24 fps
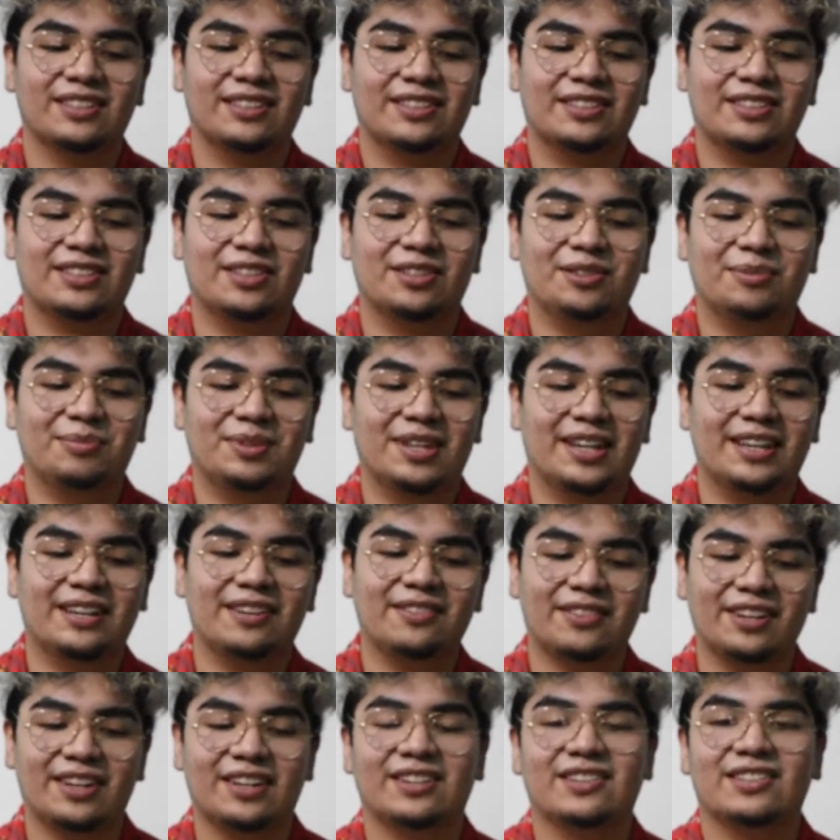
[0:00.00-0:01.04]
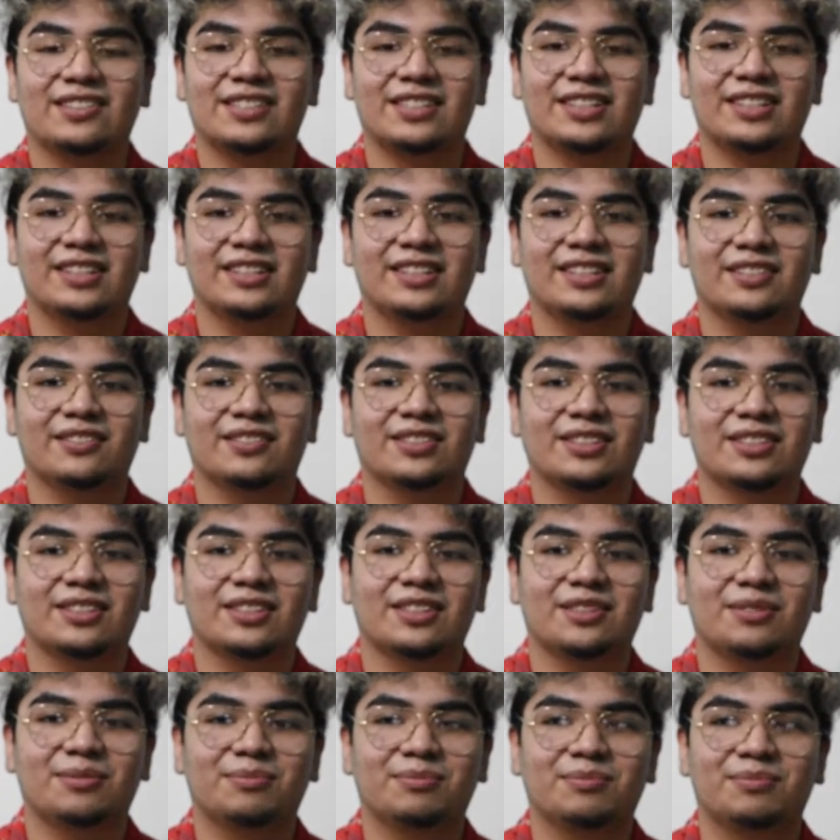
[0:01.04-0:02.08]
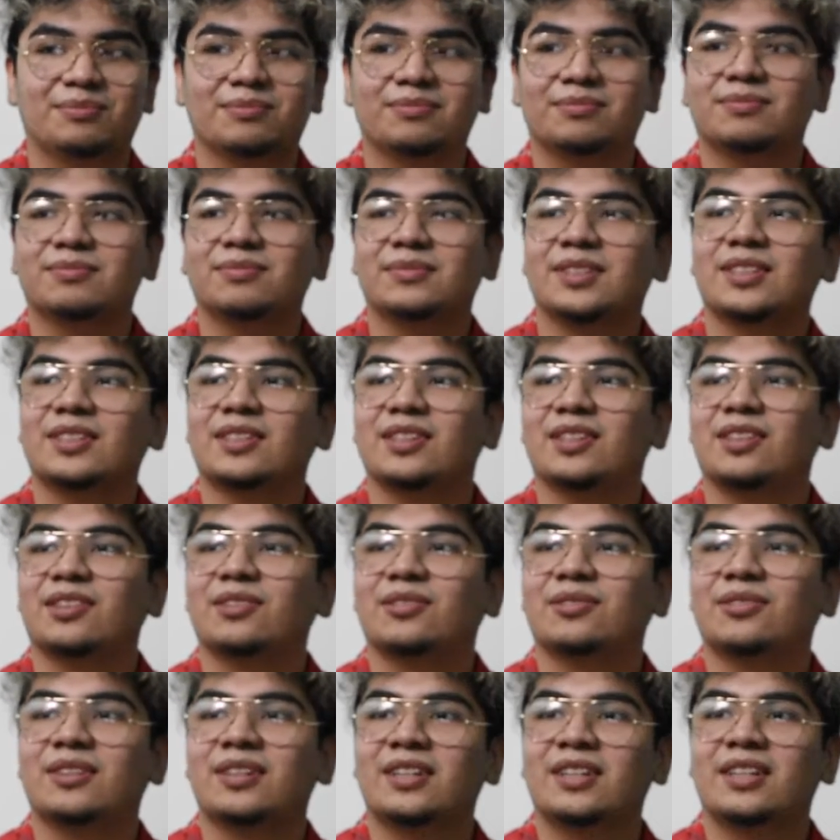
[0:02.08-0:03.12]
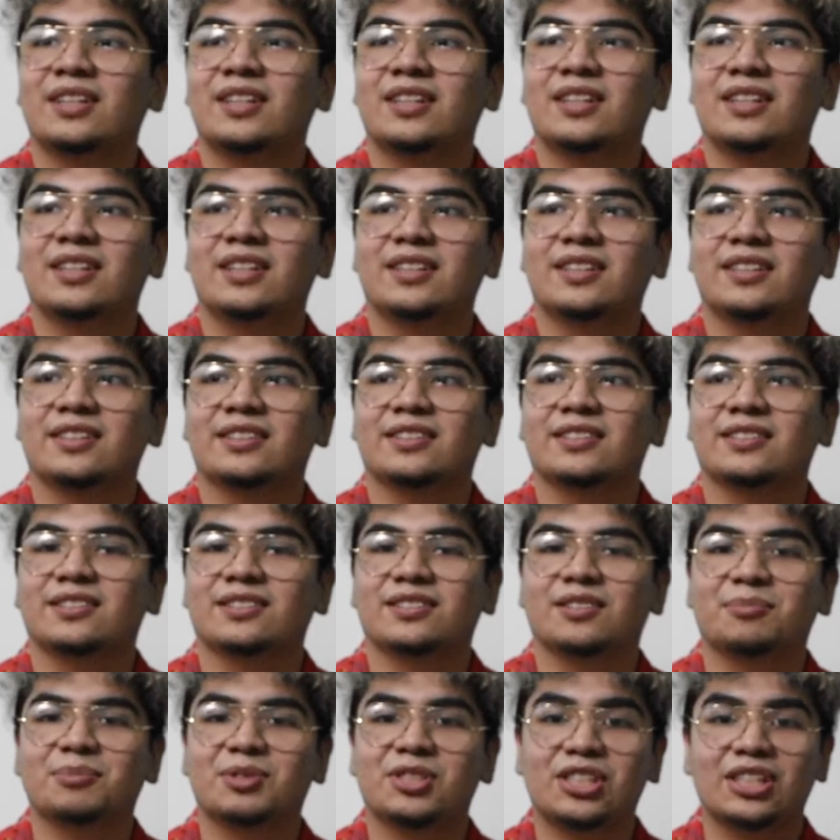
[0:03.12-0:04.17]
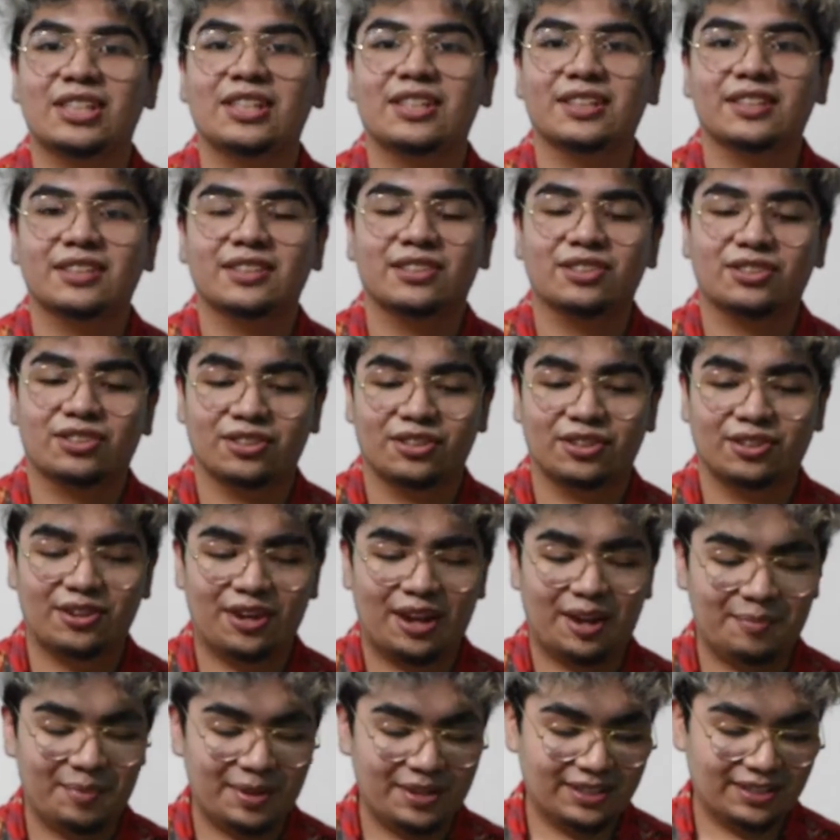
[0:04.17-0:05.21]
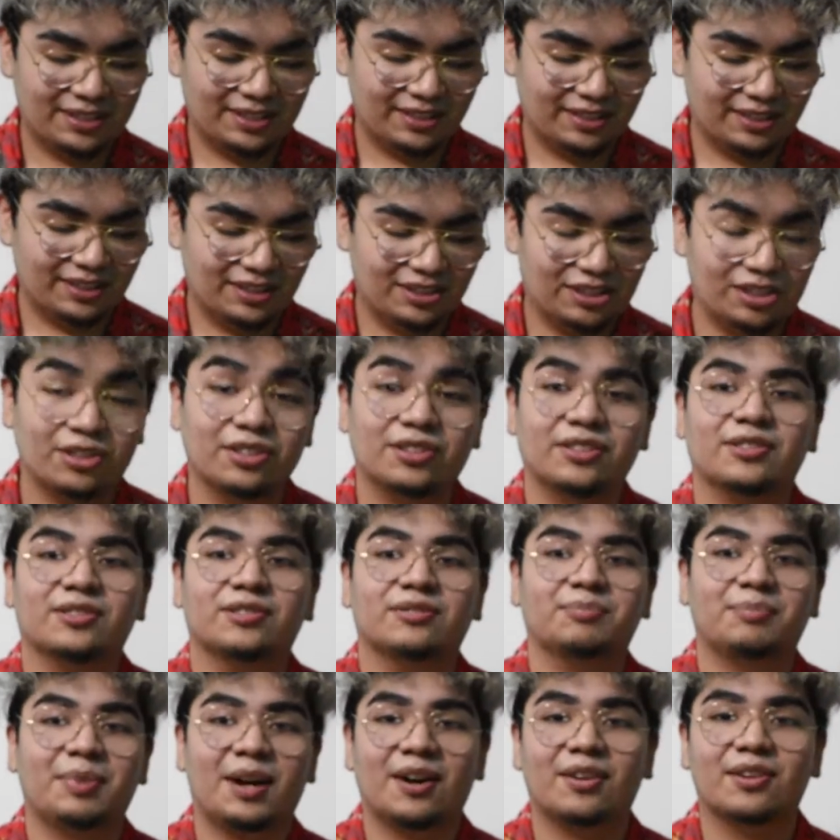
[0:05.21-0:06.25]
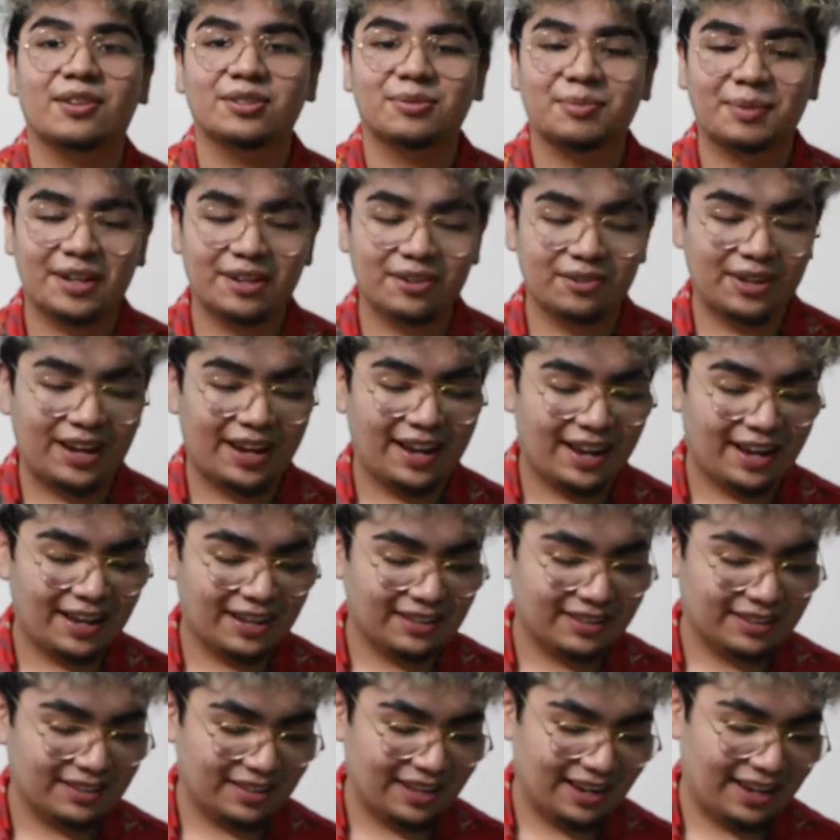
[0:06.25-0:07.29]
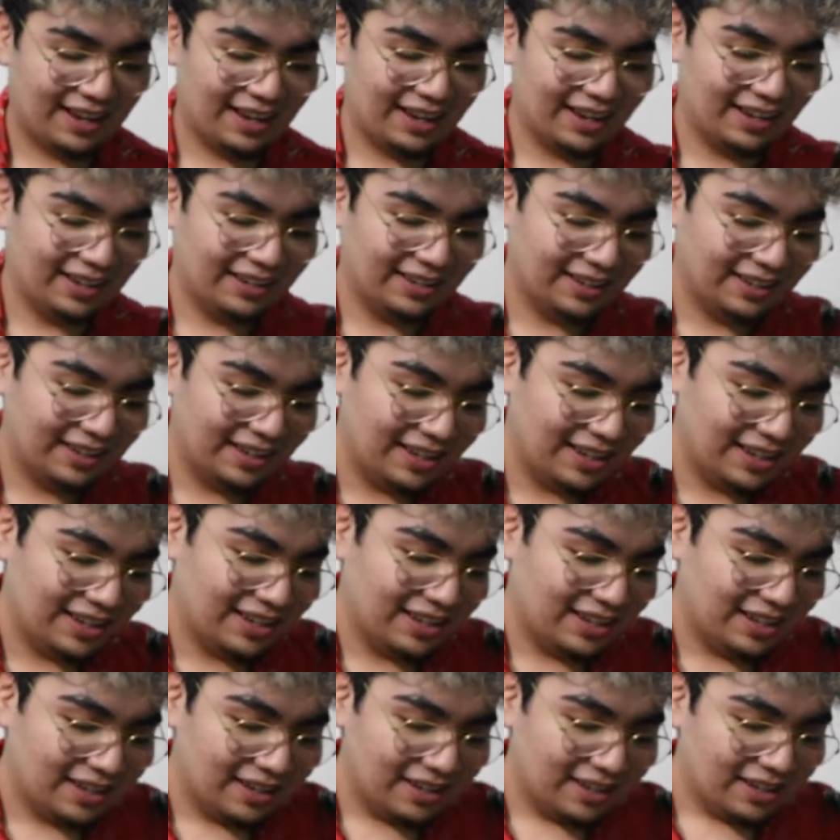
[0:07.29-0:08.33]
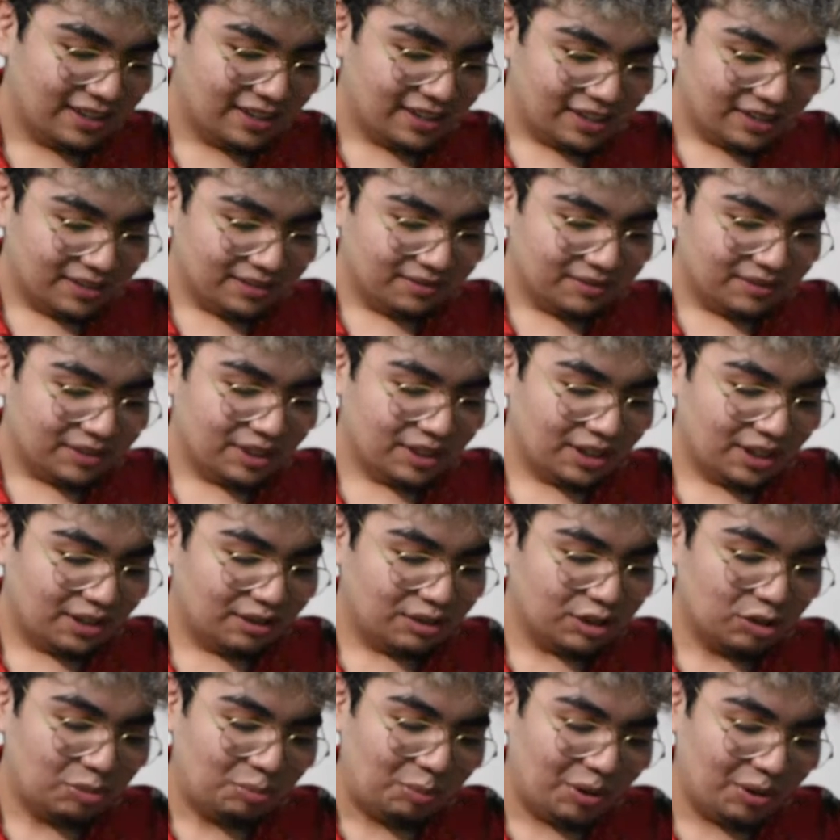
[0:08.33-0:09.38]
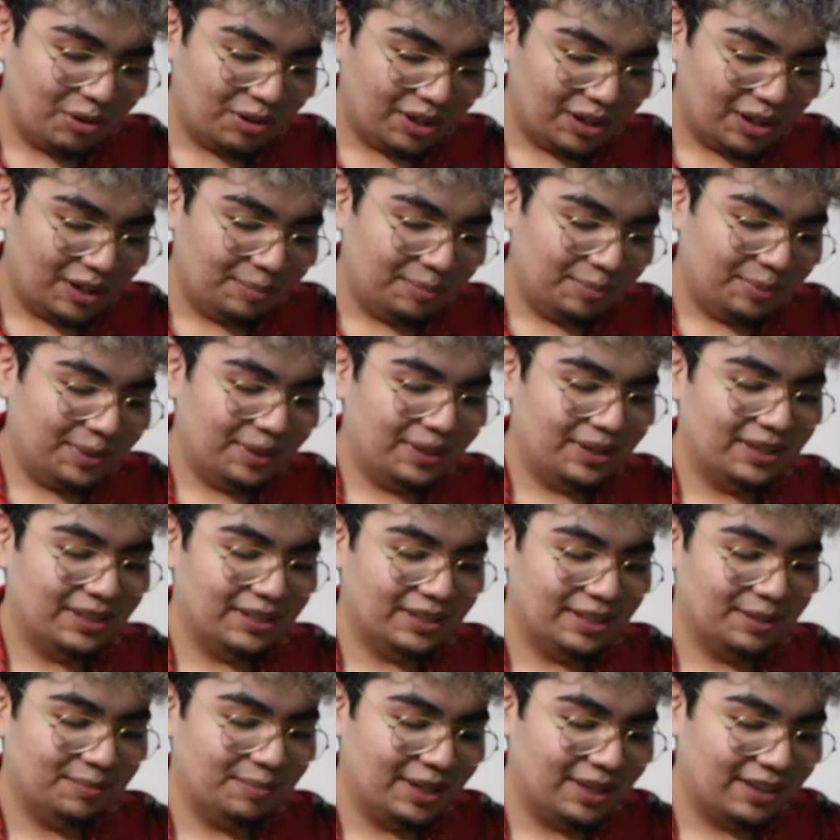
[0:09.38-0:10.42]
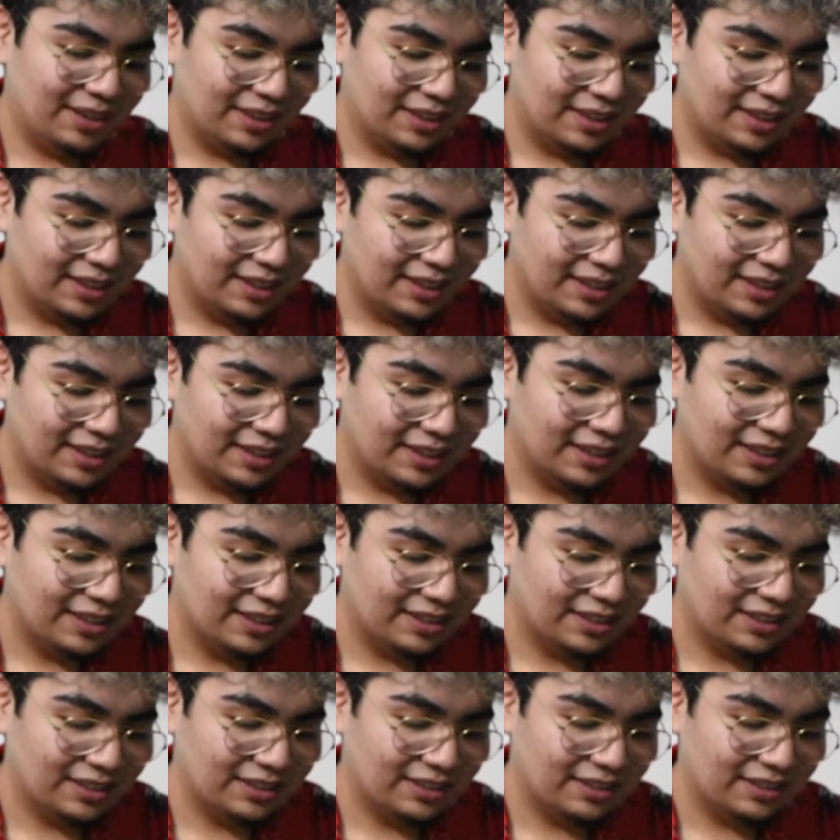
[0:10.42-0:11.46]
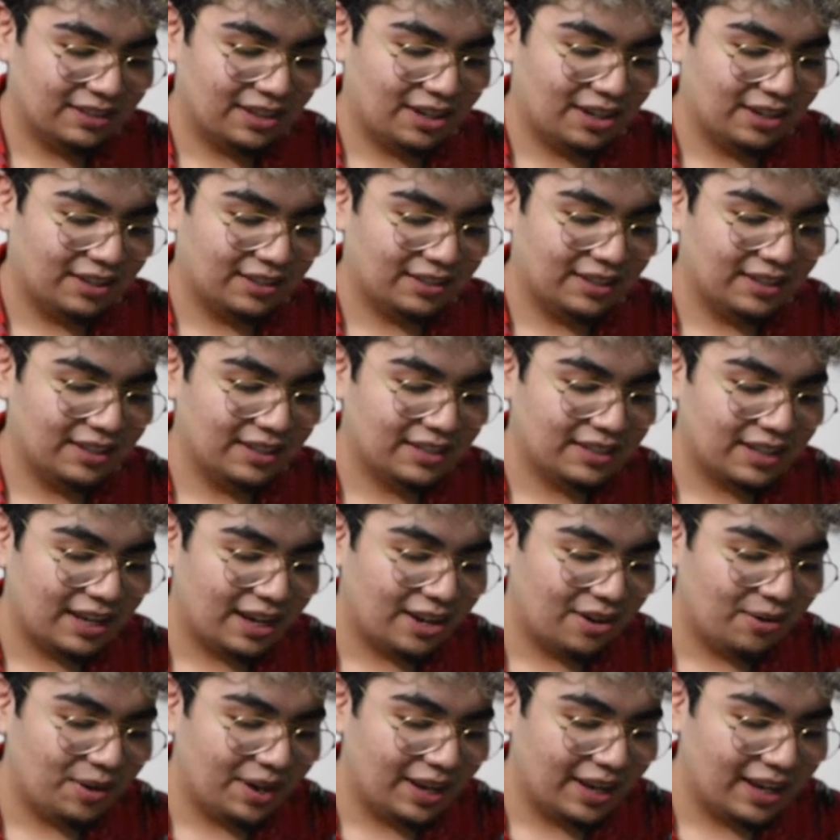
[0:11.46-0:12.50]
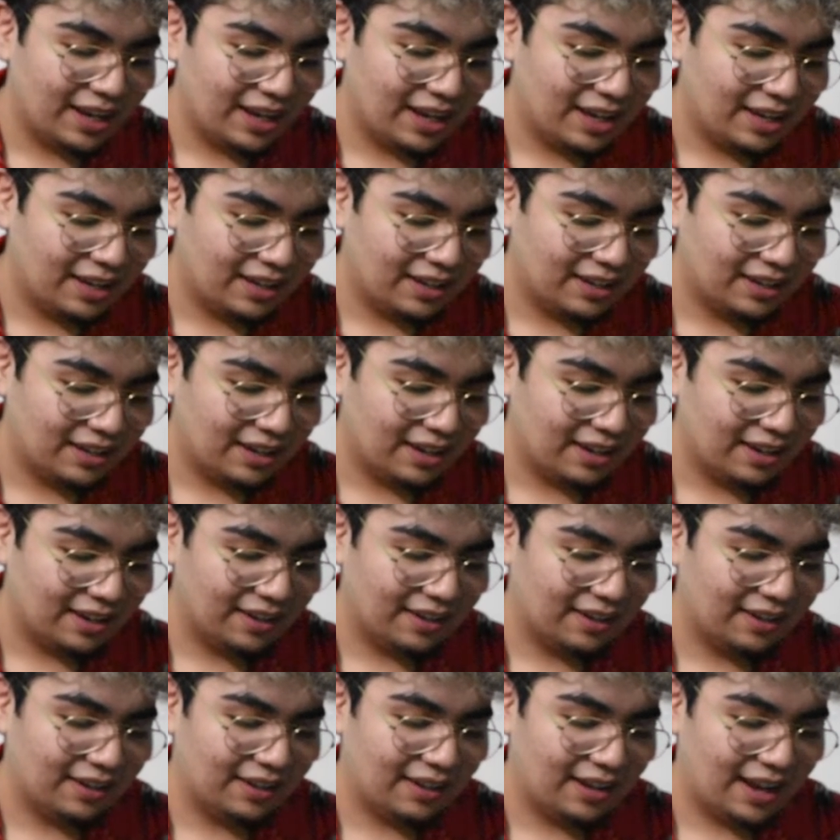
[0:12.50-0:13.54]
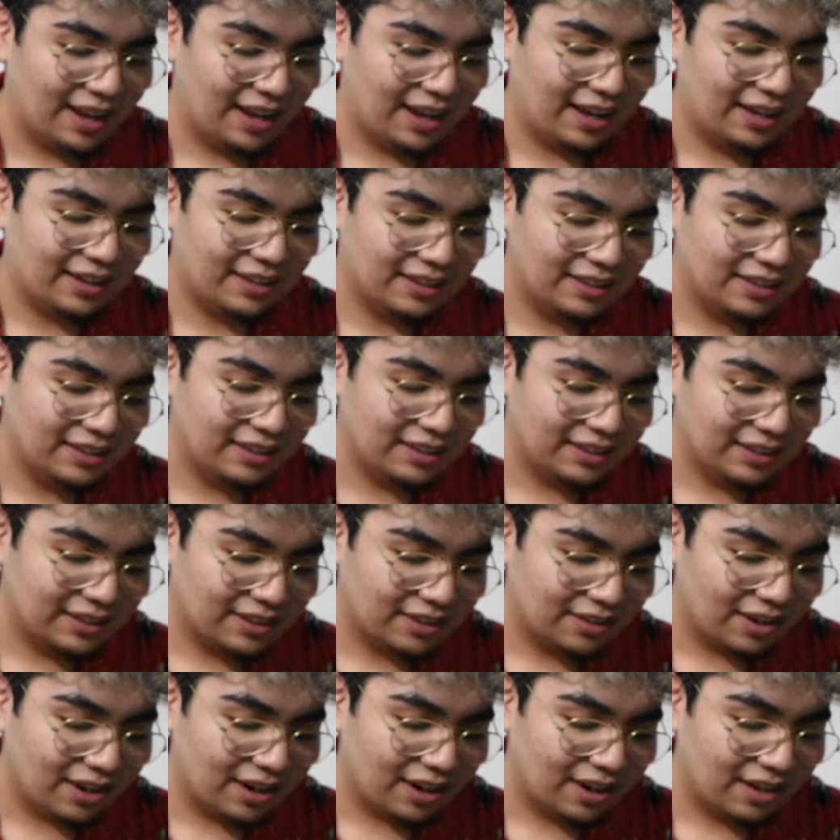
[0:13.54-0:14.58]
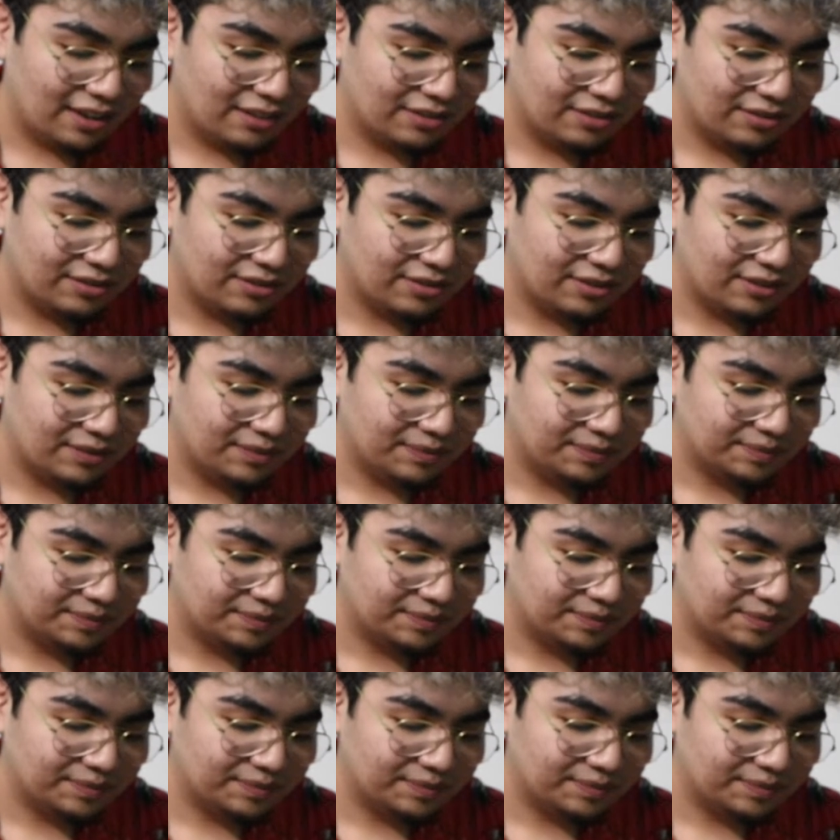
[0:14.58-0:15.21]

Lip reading: some negative energy, with some, you know, some shit. So I basically took power into my own hands and, you know, spoke up, did my thing, talked things out, and I ended the year off